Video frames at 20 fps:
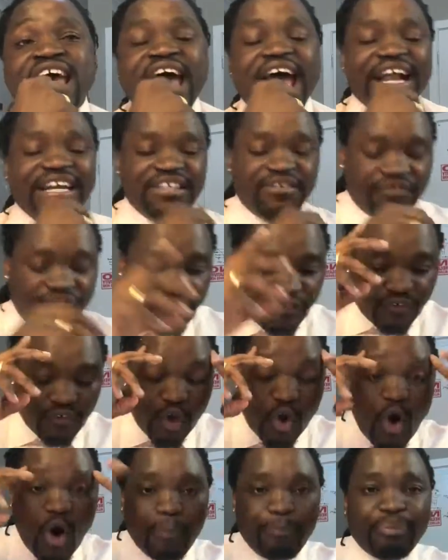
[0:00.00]
And if
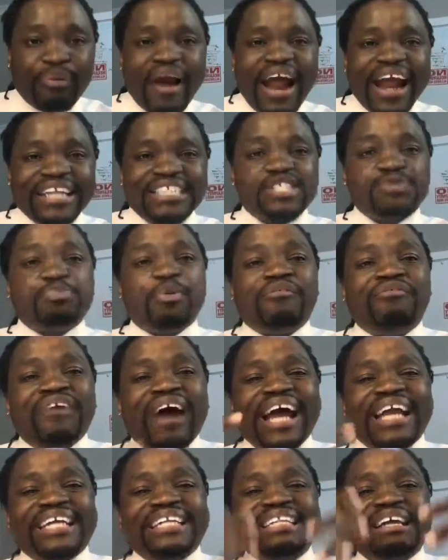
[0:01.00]
your brand is
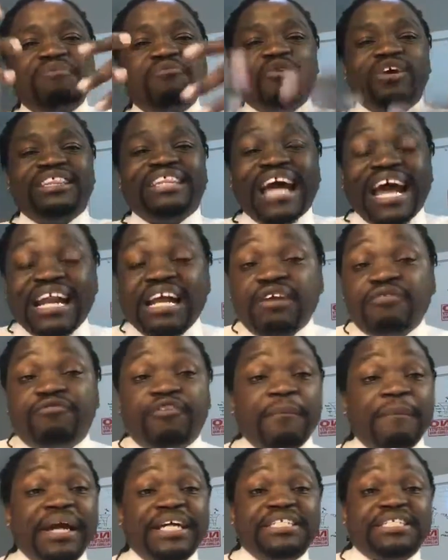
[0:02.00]
providing them with that
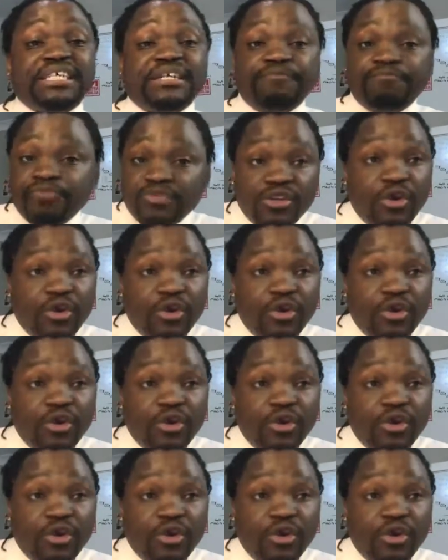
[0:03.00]
information,